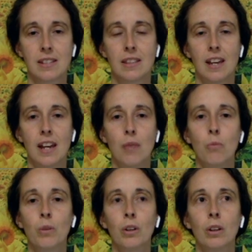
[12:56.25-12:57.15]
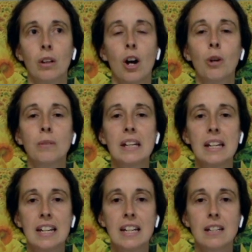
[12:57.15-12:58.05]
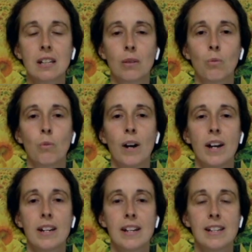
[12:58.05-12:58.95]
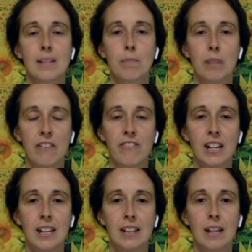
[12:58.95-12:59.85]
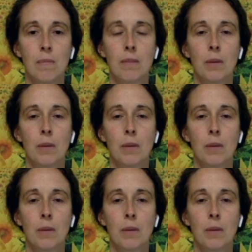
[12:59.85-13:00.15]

They will only eat what is benefiting them.